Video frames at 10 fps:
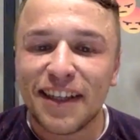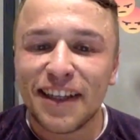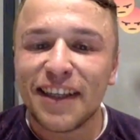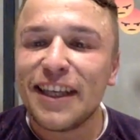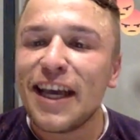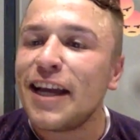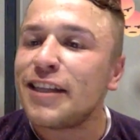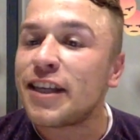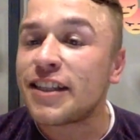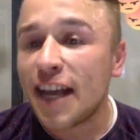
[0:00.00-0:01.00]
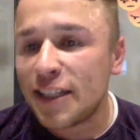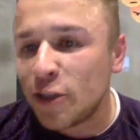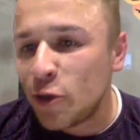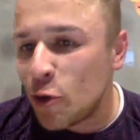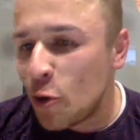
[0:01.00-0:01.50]
Yeah, it's
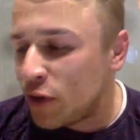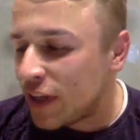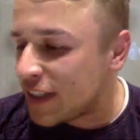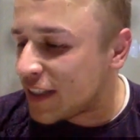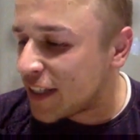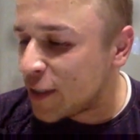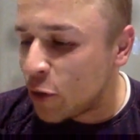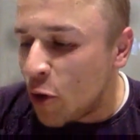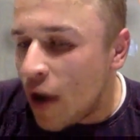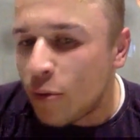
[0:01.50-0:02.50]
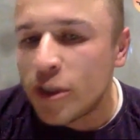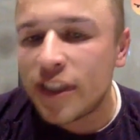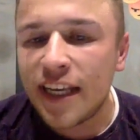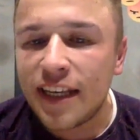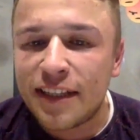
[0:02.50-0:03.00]
exciting, you know, that, uh, you know, I was
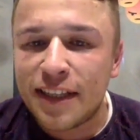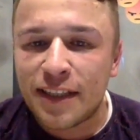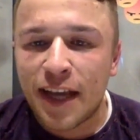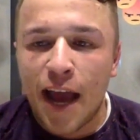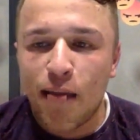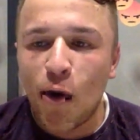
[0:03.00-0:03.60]
thinking that I'm,